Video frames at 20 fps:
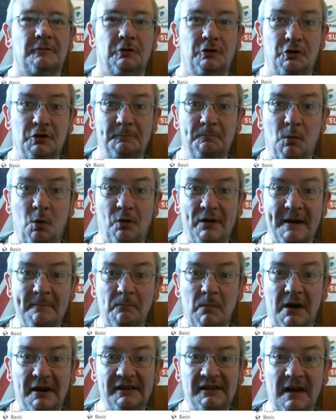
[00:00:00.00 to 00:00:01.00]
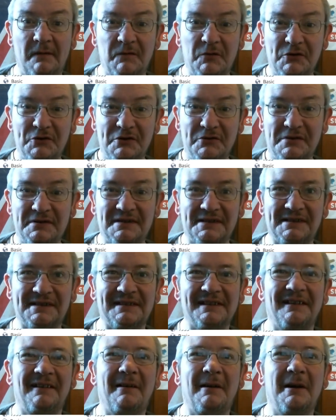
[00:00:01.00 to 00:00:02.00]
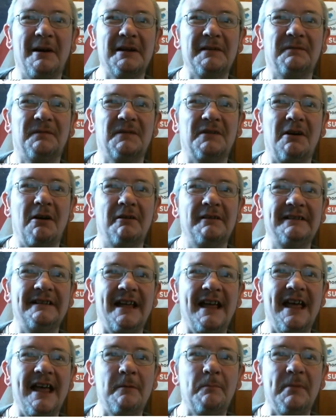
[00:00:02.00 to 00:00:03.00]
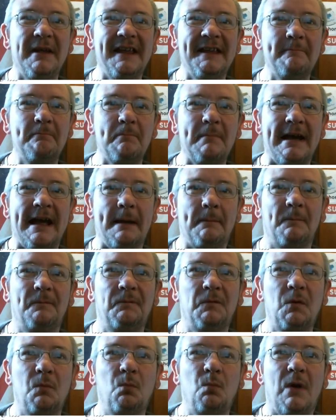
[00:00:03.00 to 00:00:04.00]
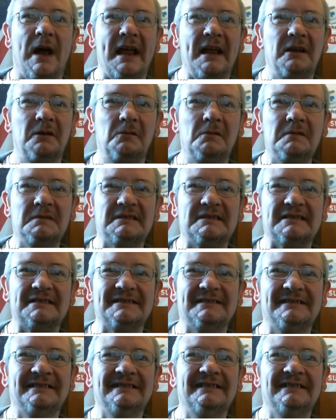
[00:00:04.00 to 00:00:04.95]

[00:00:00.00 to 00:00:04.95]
Good morning, my lovers. I've got an epic map for Wales.